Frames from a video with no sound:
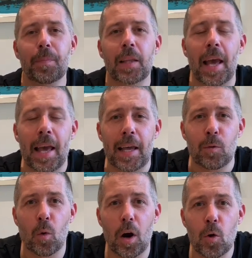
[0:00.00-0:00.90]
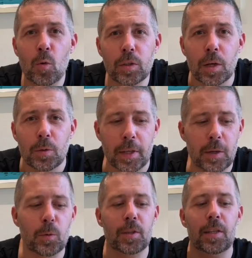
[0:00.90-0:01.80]
And what I also said
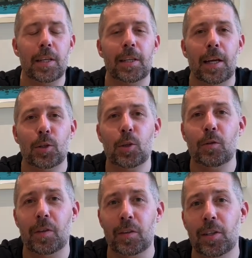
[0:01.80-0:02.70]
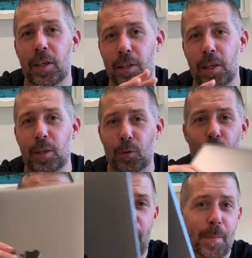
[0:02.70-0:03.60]
was that this had 256 gigs of
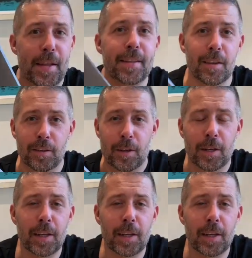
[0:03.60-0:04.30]
RAM. It doesn't.